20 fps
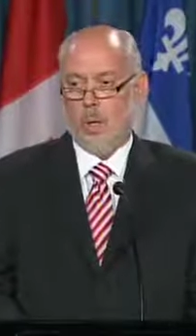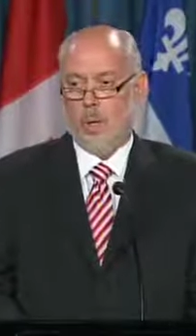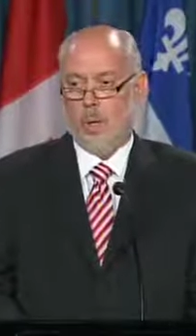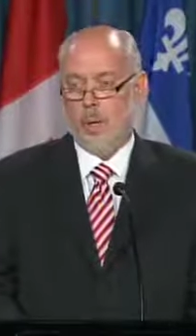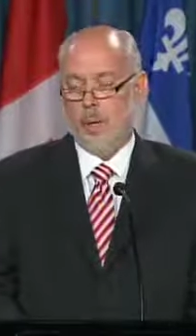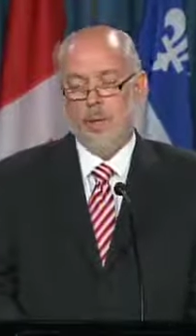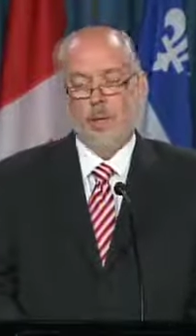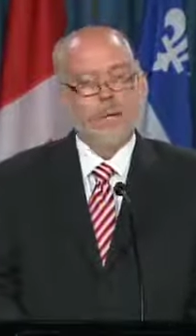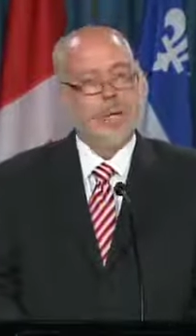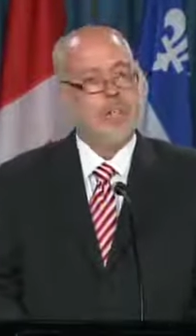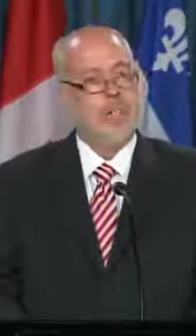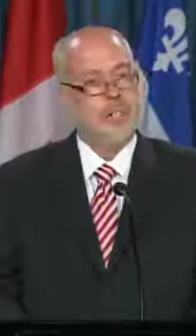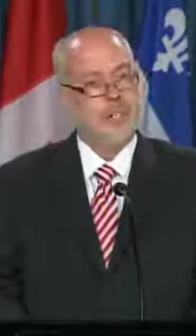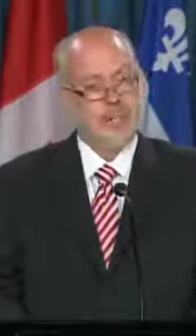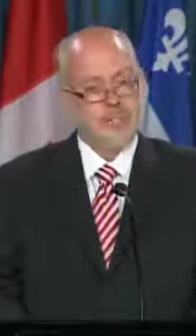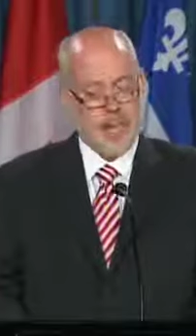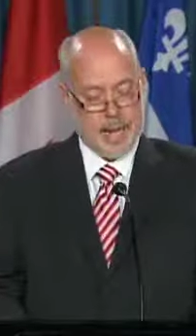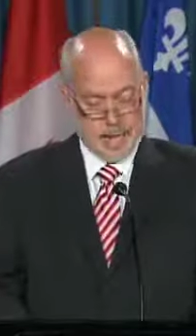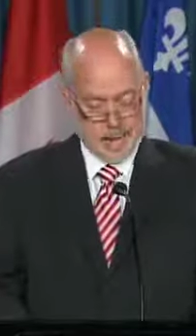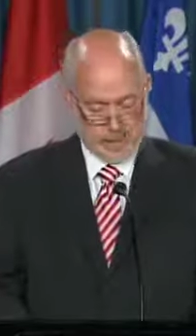We
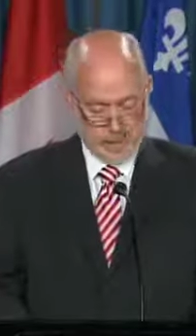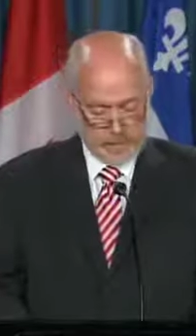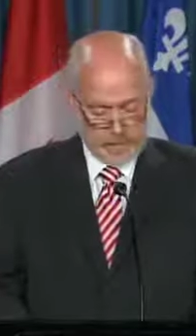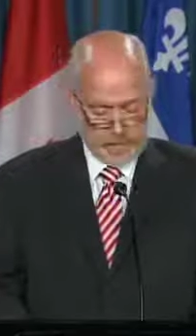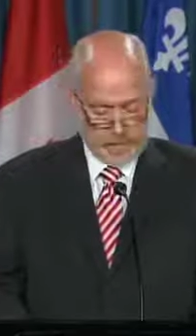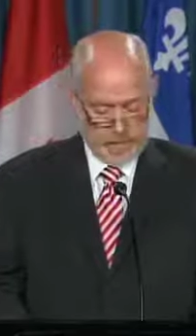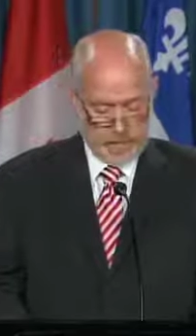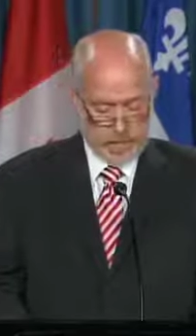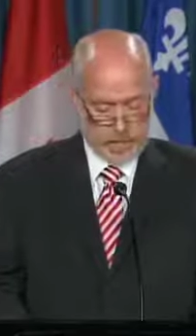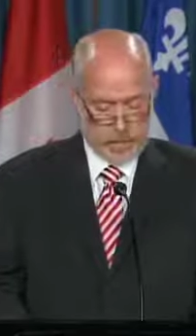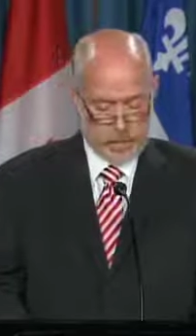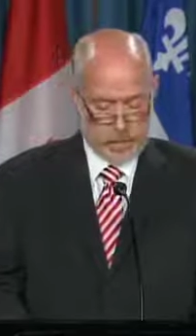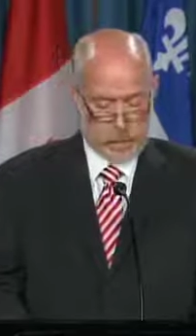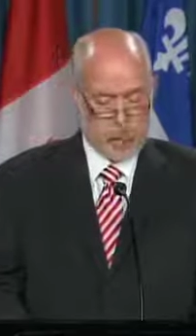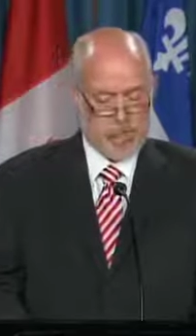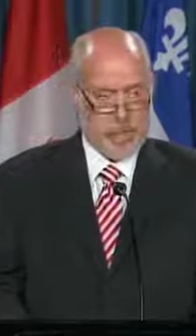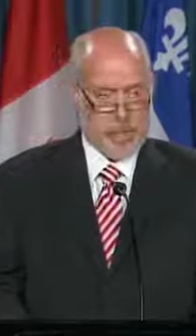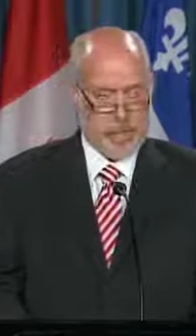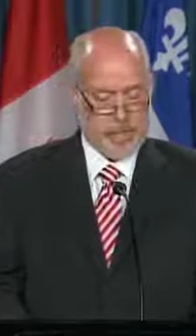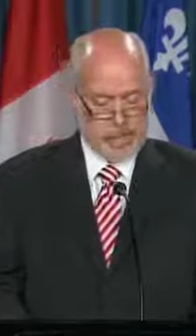understand the need
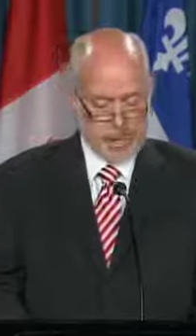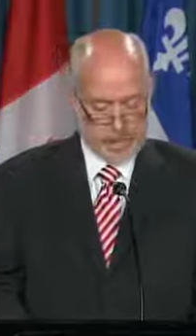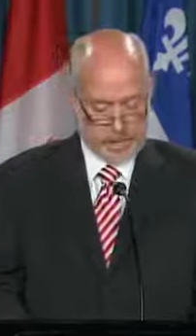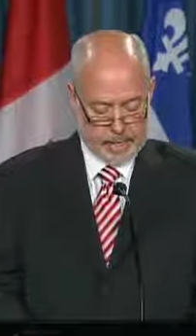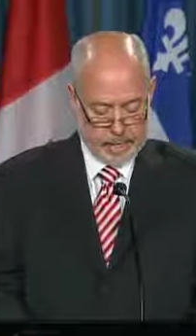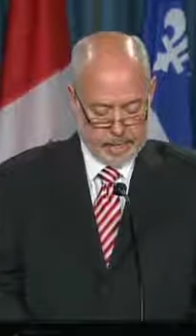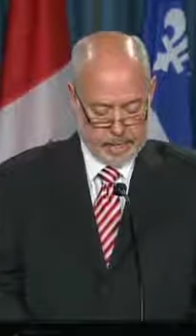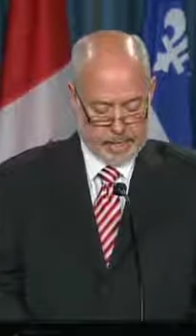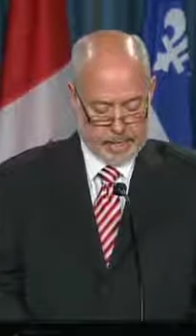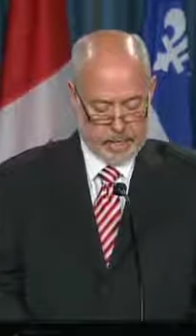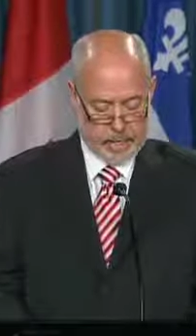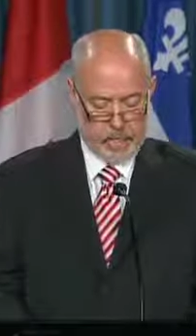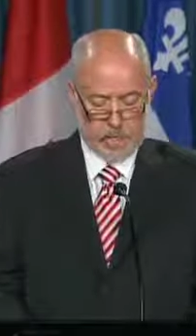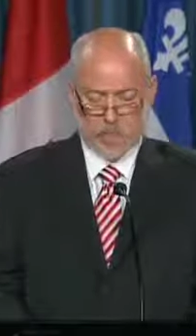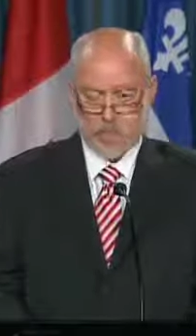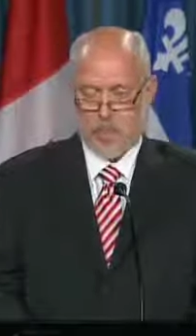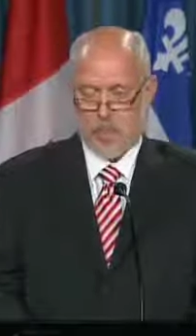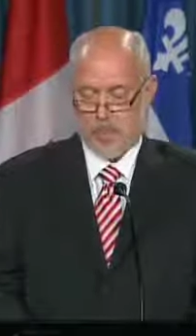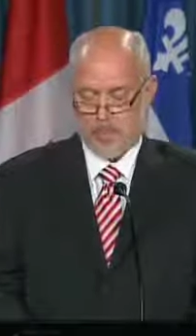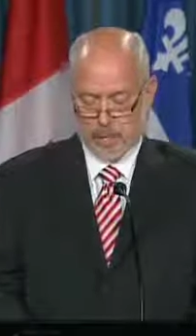to protect
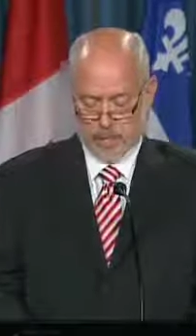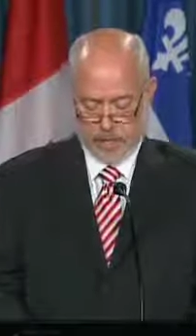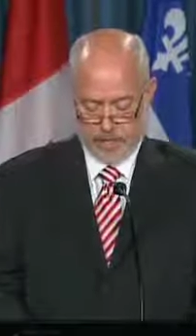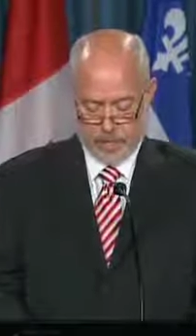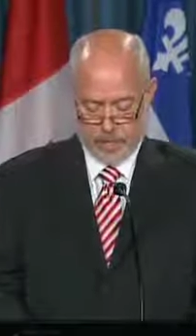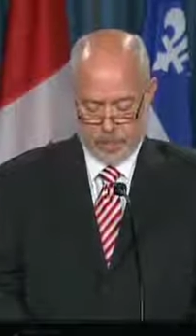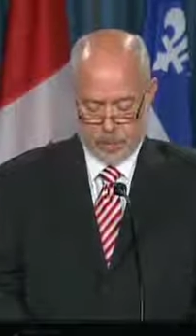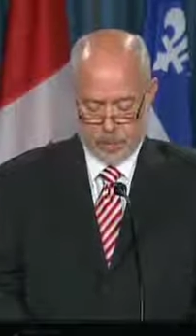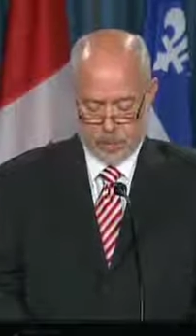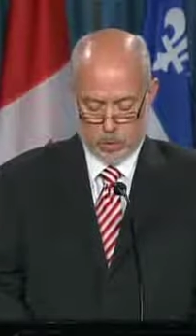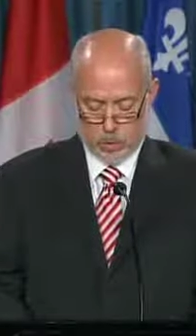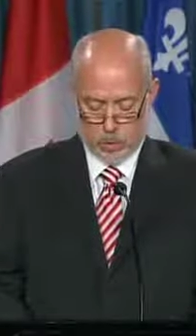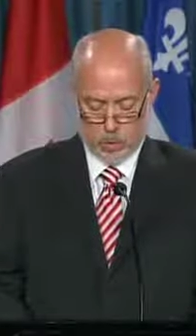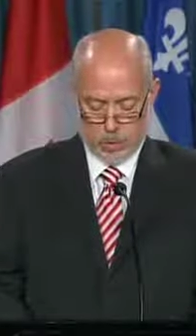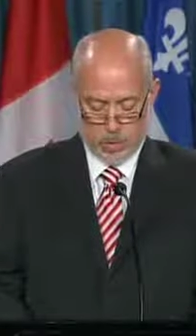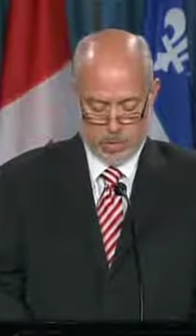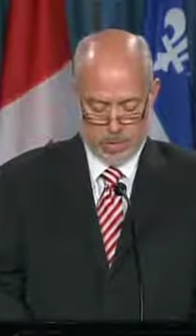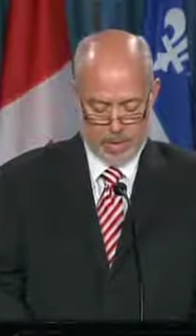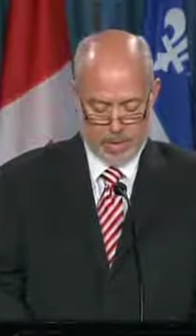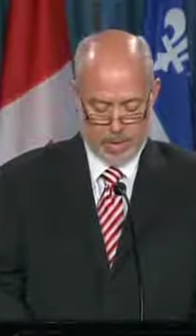Canadians from individuals
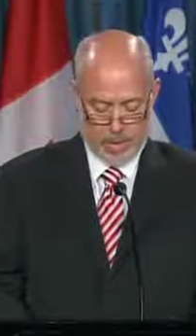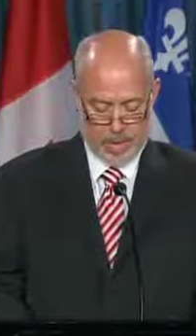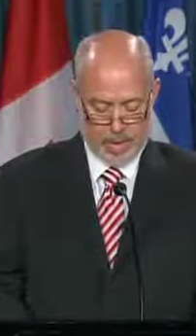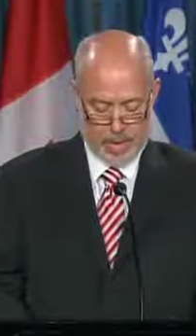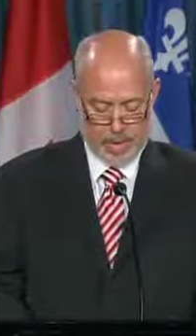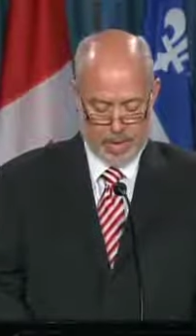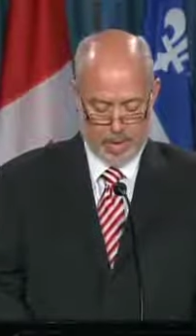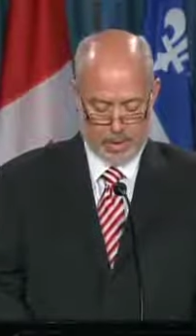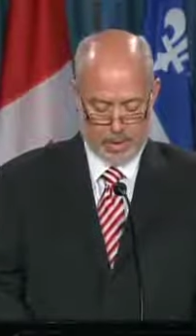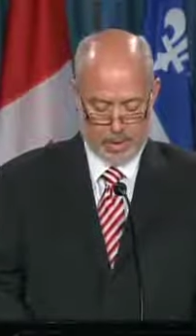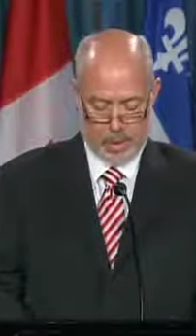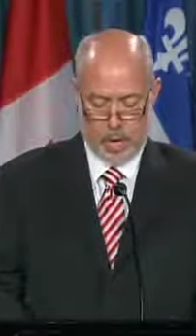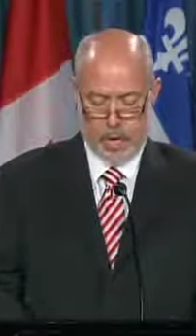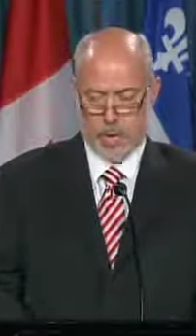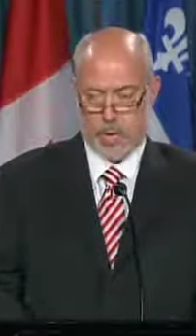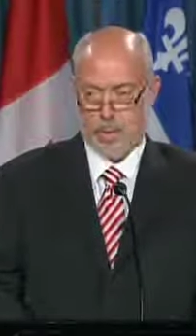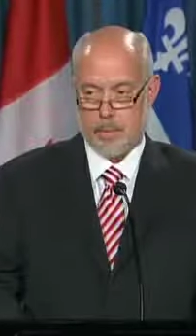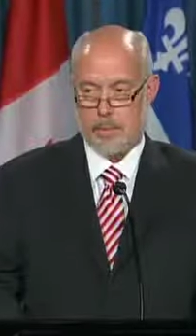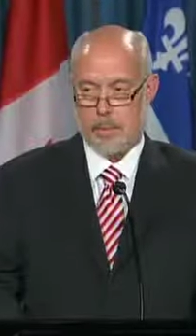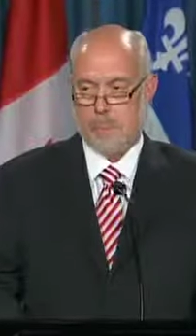who commit violent
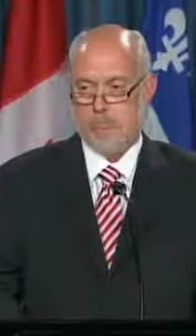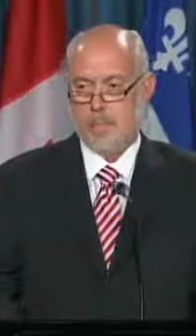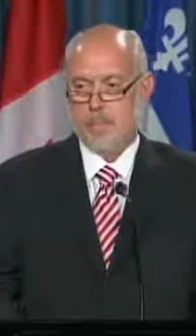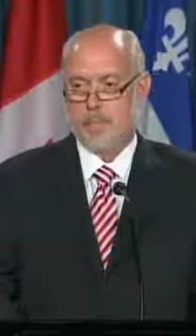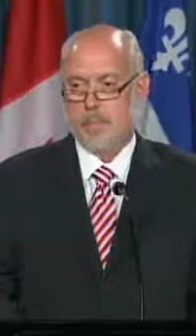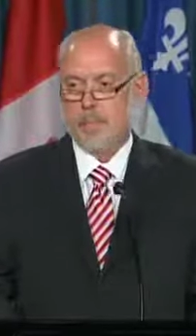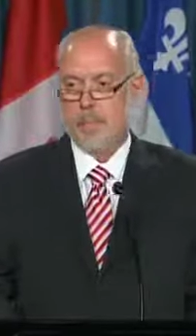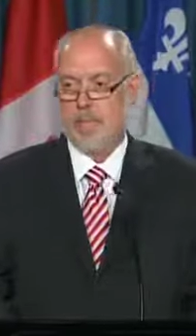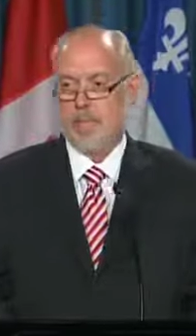crimes.